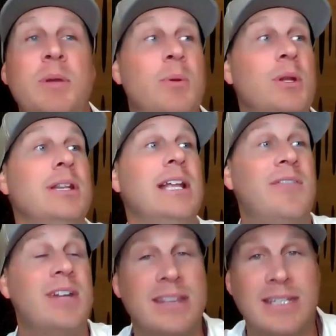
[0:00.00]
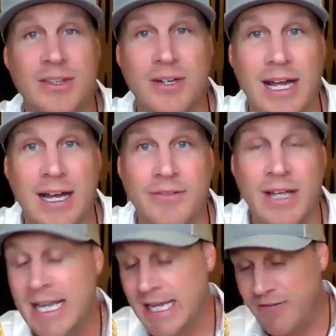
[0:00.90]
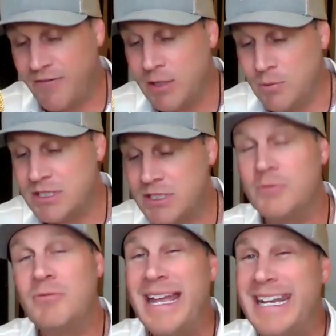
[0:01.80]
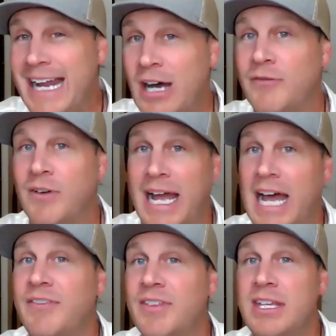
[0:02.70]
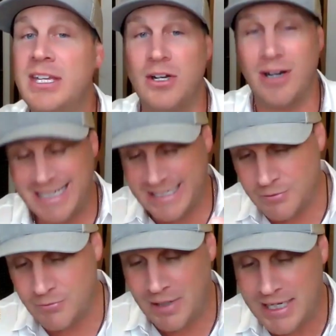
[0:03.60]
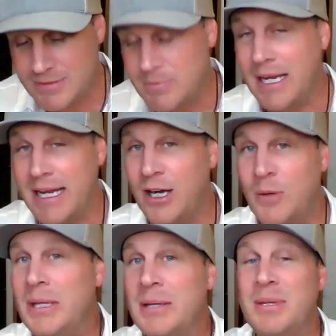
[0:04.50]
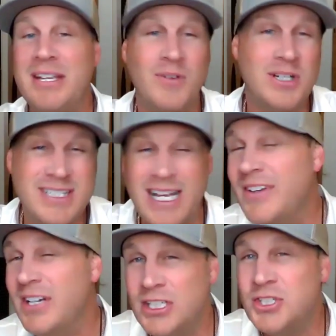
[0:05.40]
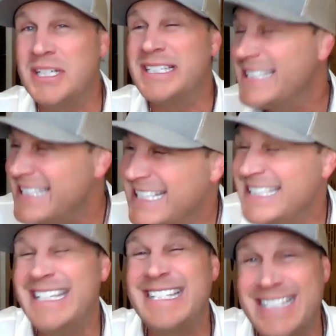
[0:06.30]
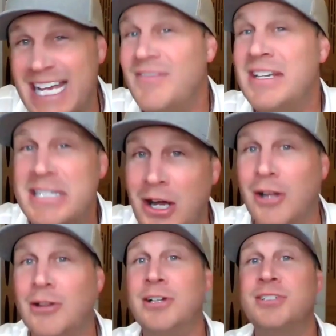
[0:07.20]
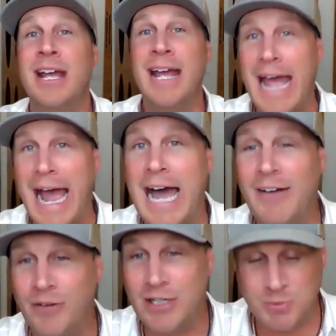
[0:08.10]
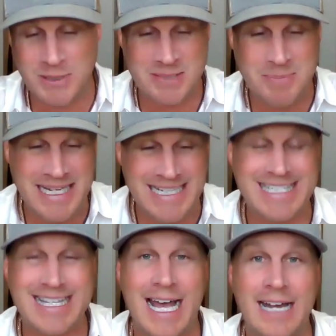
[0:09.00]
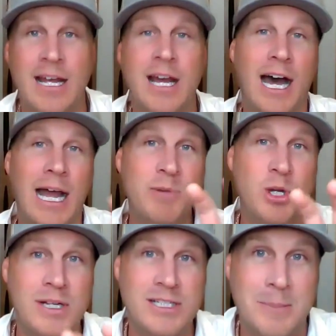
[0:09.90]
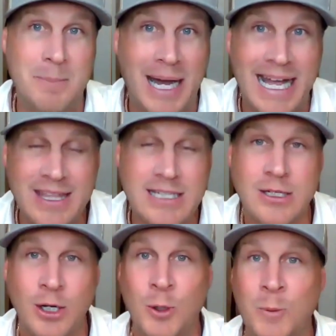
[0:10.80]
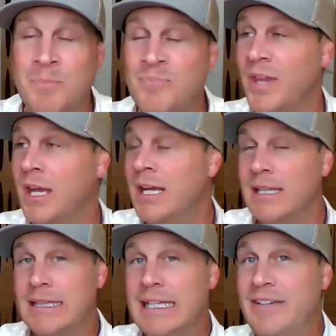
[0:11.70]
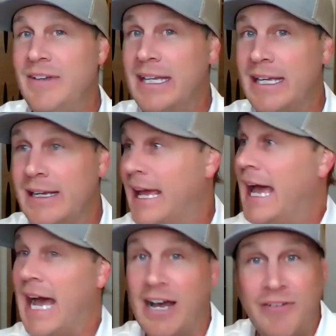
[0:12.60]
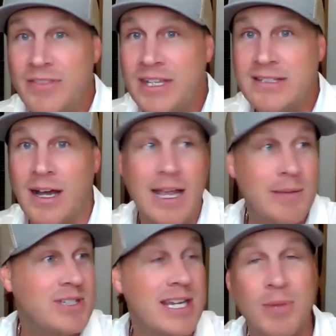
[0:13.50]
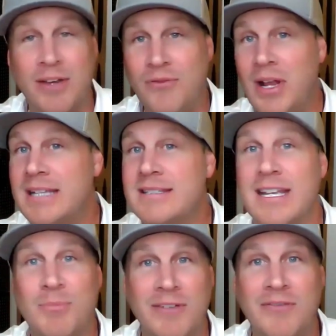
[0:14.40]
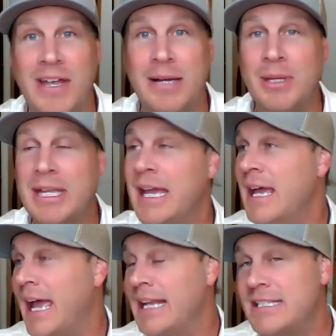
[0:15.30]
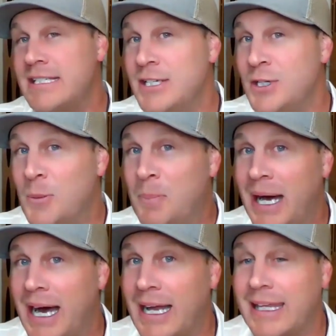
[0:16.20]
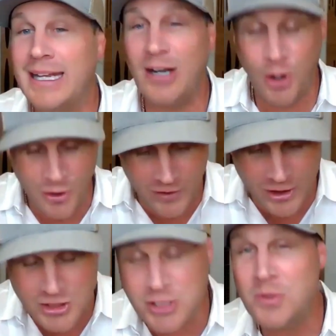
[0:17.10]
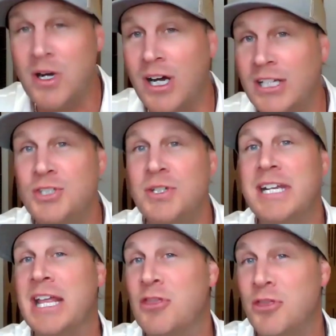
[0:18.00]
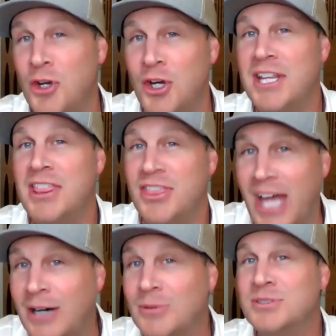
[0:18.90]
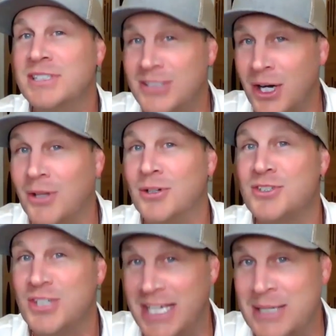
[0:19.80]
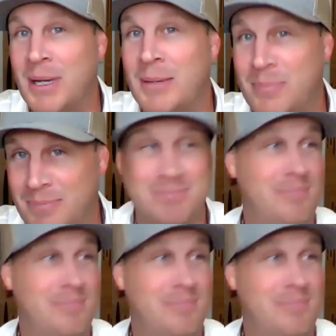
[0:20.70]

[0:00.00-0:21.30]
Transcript: would be able to live in it the other half. If I was to rent it out for half of the year, I could rent my Airbnb for $767 average, which means that I'm going to buy this home, live in it half of the time, take my friends, take my family, and still pocket over $230,000 in my